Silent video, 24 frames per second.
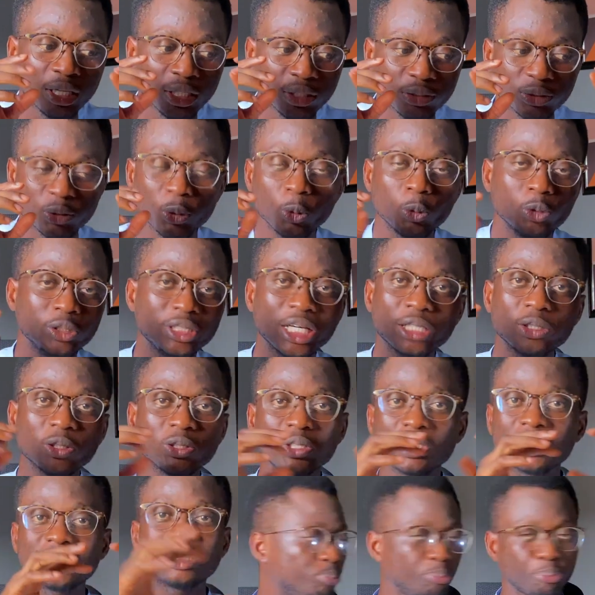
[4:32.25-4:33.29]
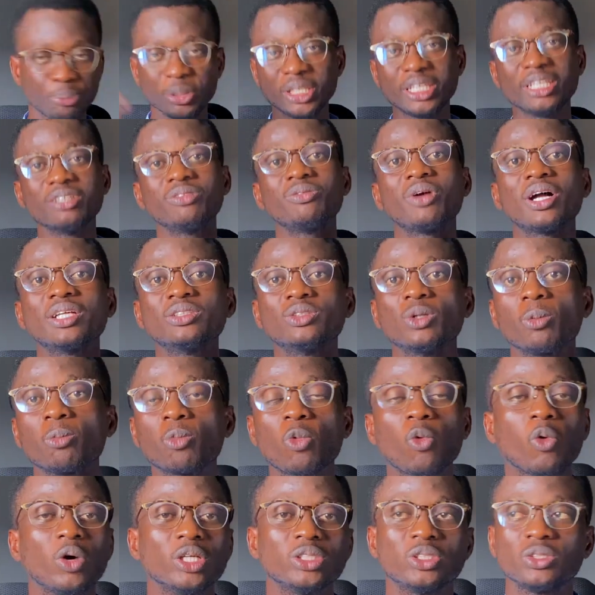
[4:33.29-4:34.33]
So they're not just picking random
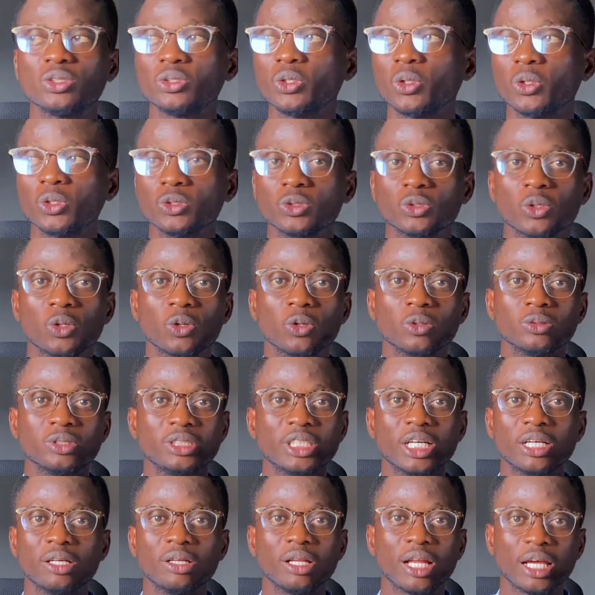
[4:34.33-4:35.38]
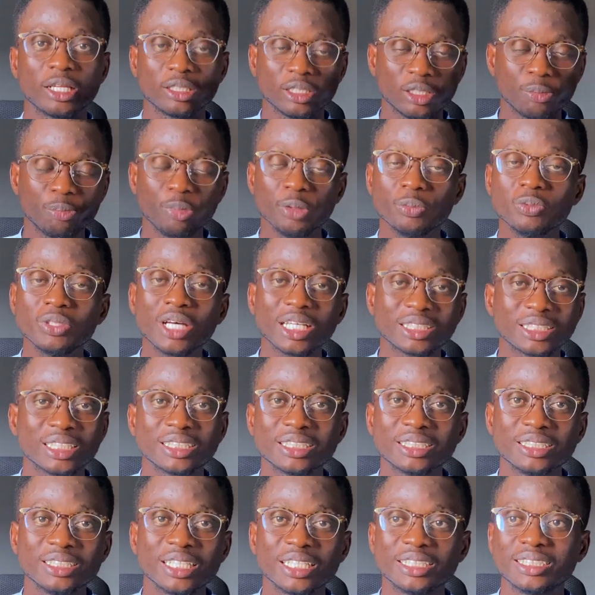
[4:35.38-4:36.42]
questions, or they're like, the people that are
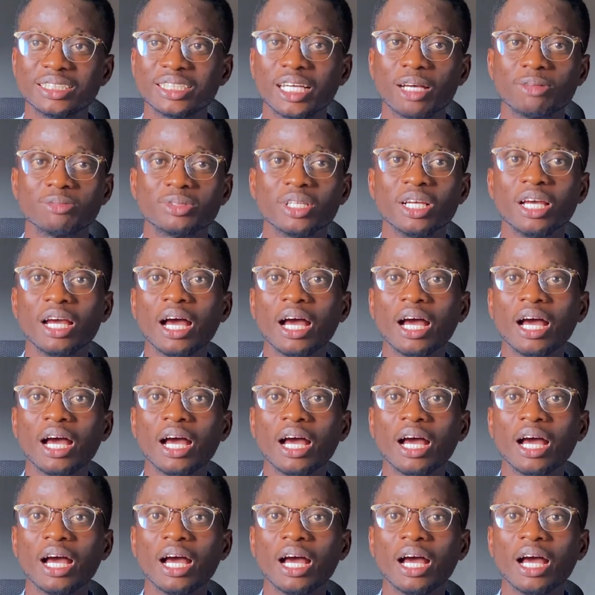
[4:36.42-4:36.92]
setting the exams